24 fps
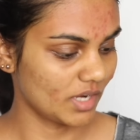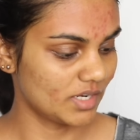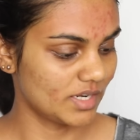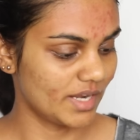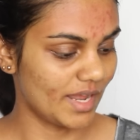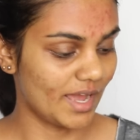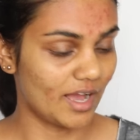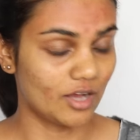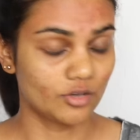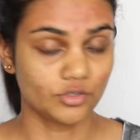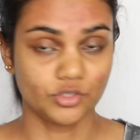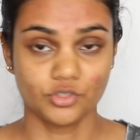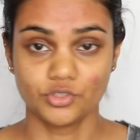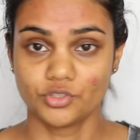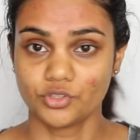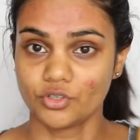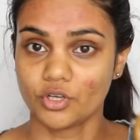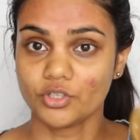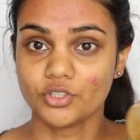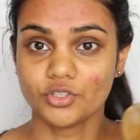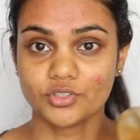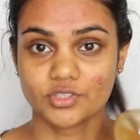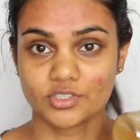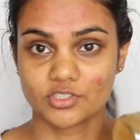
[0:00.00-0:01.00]
Now you do
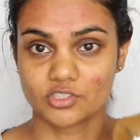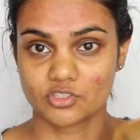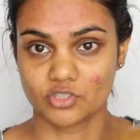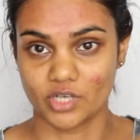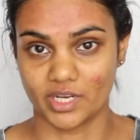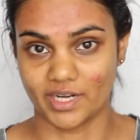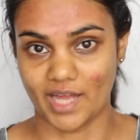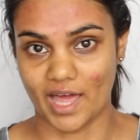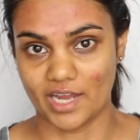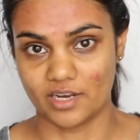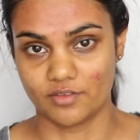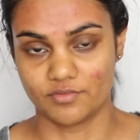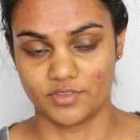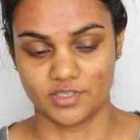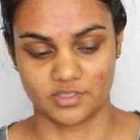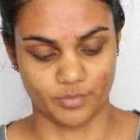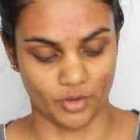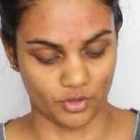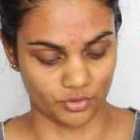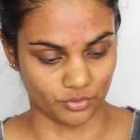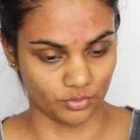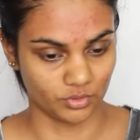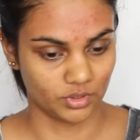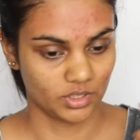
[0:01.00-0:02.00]
not use it straight out of this
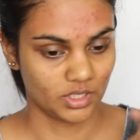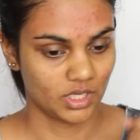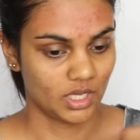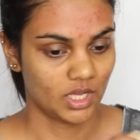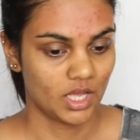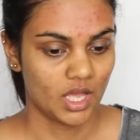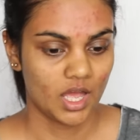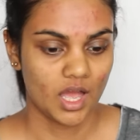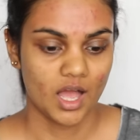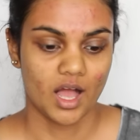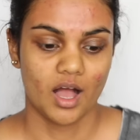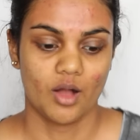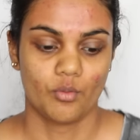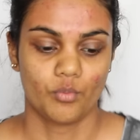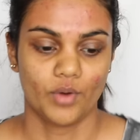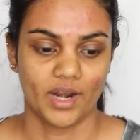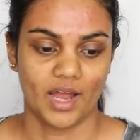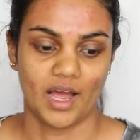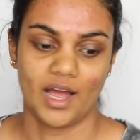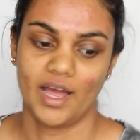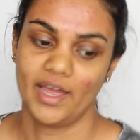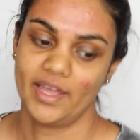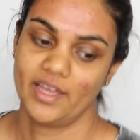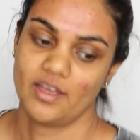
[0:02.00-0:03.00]
bottle.
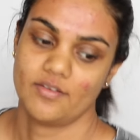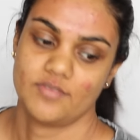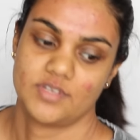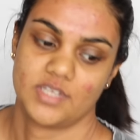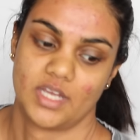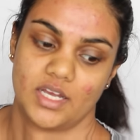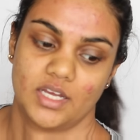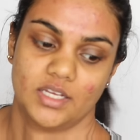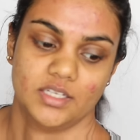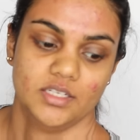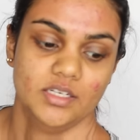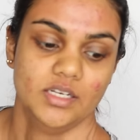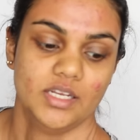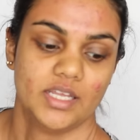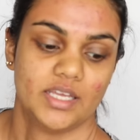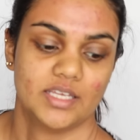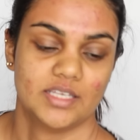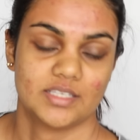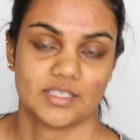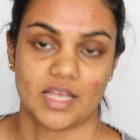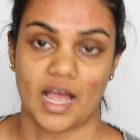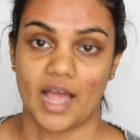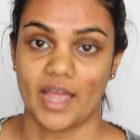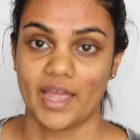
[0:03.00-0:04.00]
What I have done
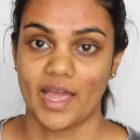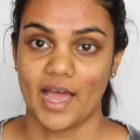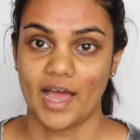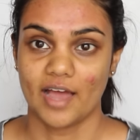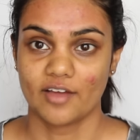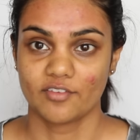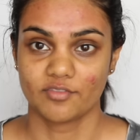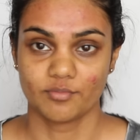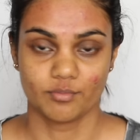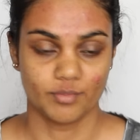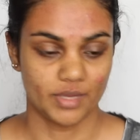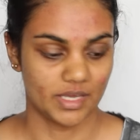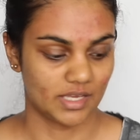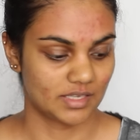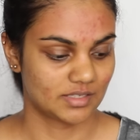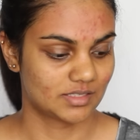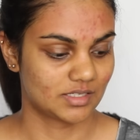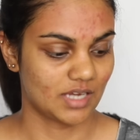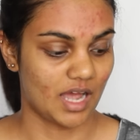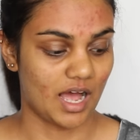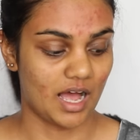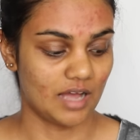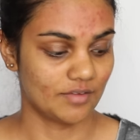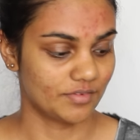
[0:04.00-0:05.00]
is I have
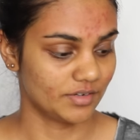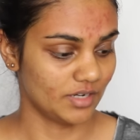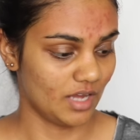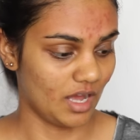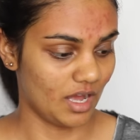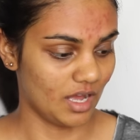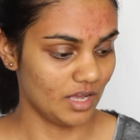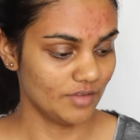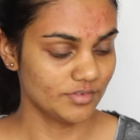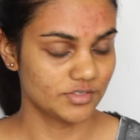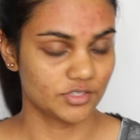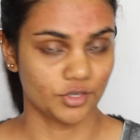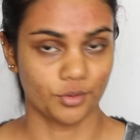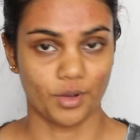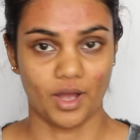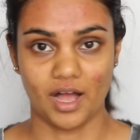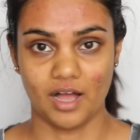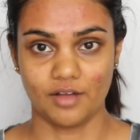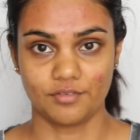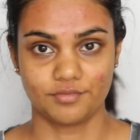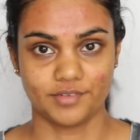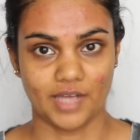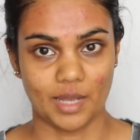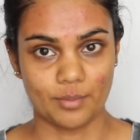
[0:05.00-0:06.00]
mixed half and half, so
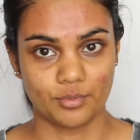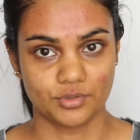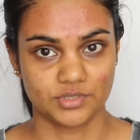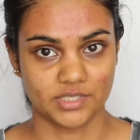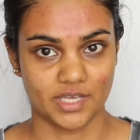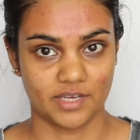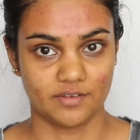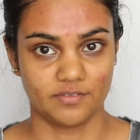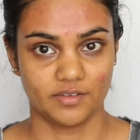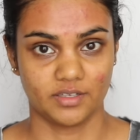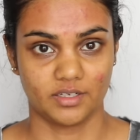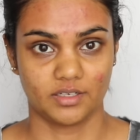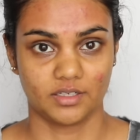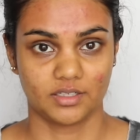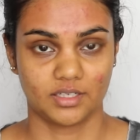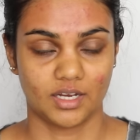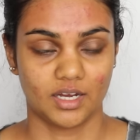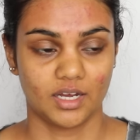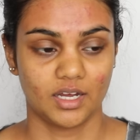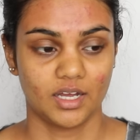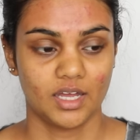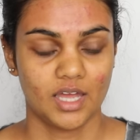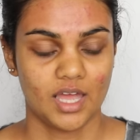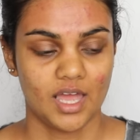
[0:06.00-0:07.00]
half apple cider
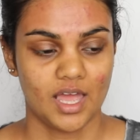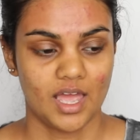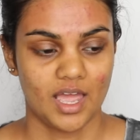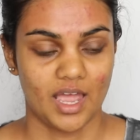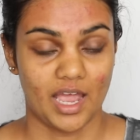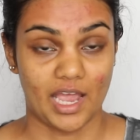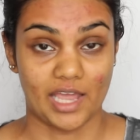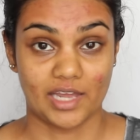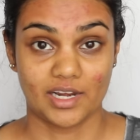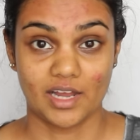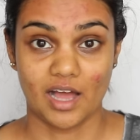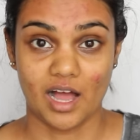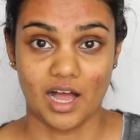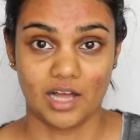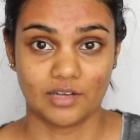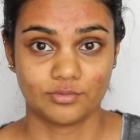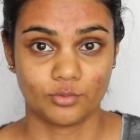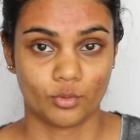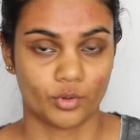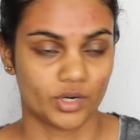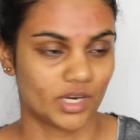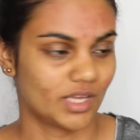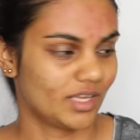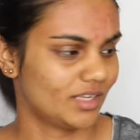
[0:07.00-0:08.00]
vinegar and
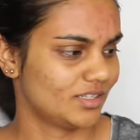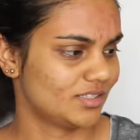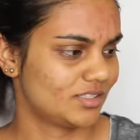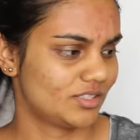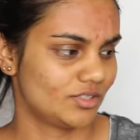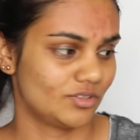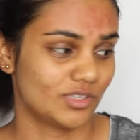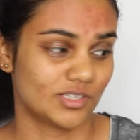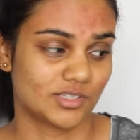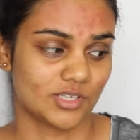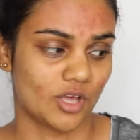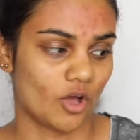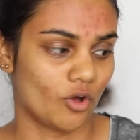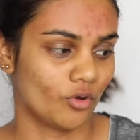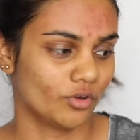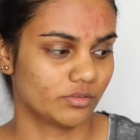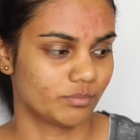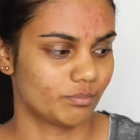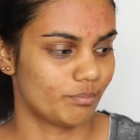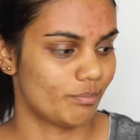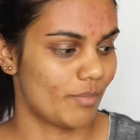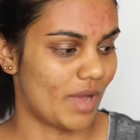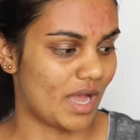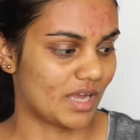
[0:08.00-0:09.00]
half water into this
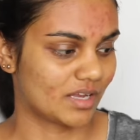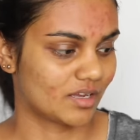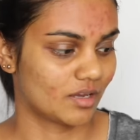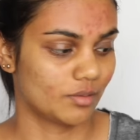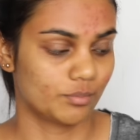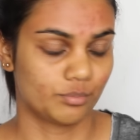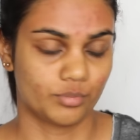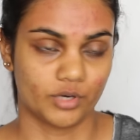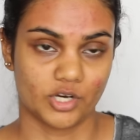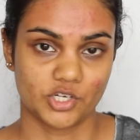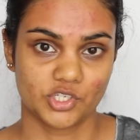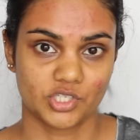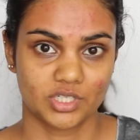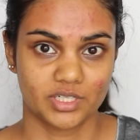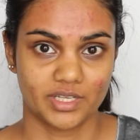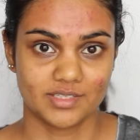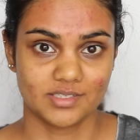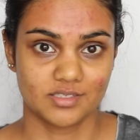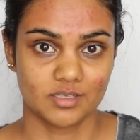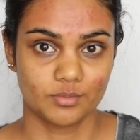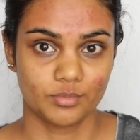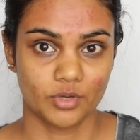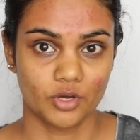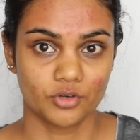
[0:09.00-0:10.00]
old MAC brush
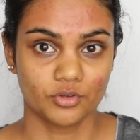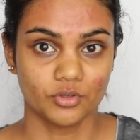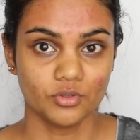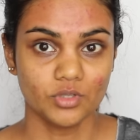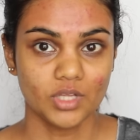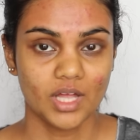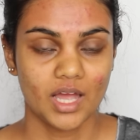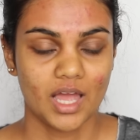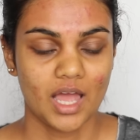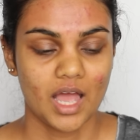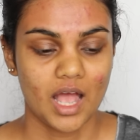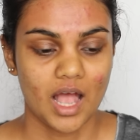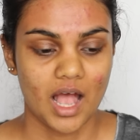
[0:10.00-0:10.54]
cleanser bottle.